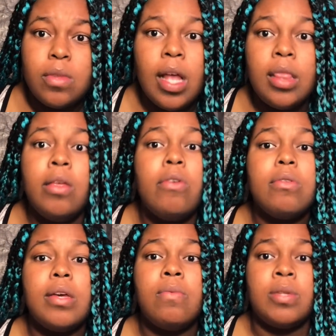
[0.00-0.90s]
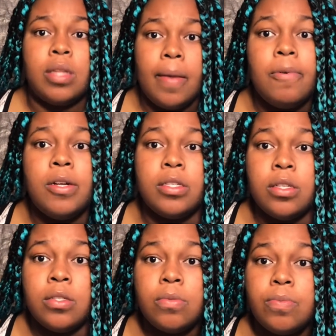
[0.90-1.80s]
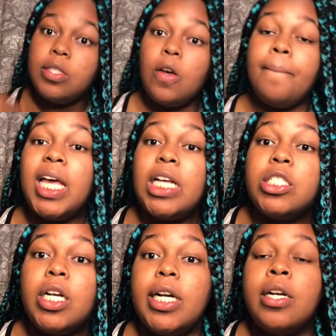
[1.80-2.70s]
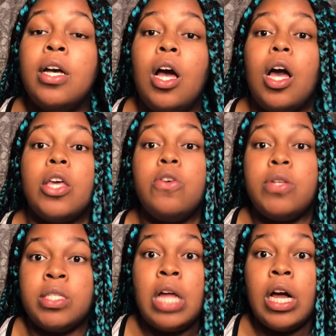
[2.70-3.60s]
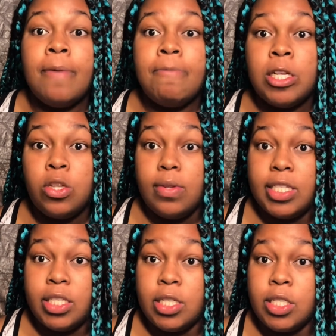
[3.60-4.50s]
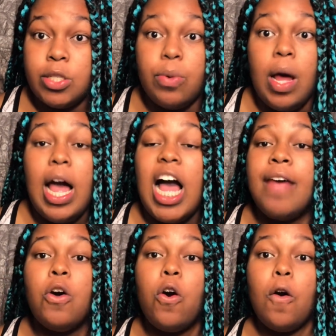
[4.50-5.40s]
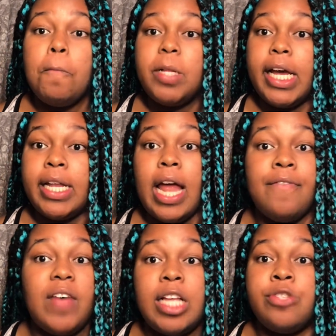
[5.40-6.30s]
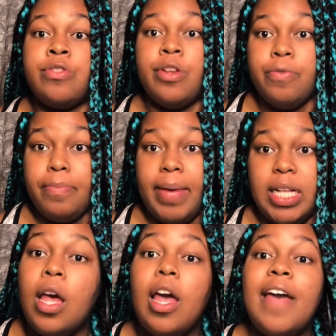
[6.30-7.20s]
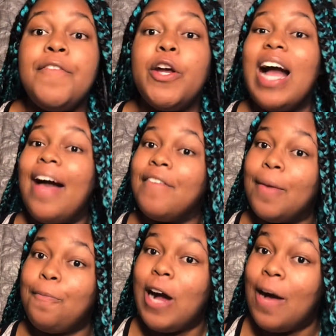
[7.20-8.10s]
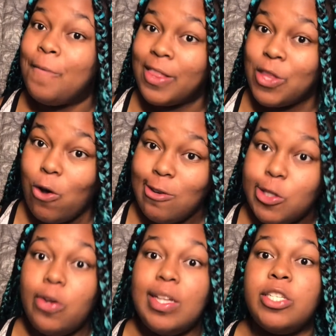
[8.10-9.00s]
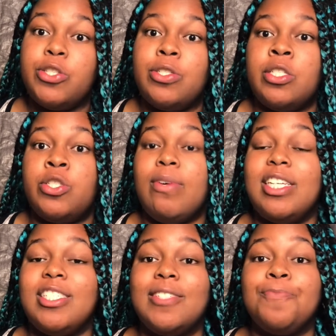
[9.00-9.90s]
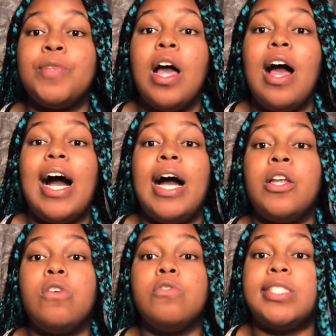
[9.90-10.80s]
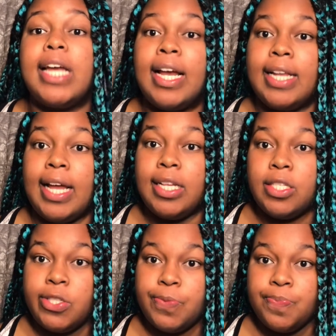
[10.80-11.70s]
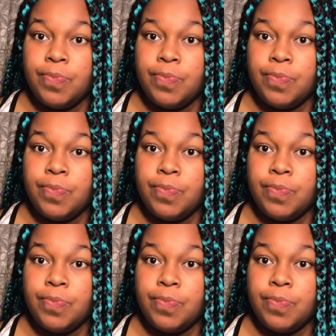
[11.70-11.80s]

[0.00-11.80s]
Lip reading: It literally was like prison. So make sure you stock up on toilet tissue. Have a whole plan advised with your roommates. If you're having a problem with the whole toilet tissue situation, I know J&H,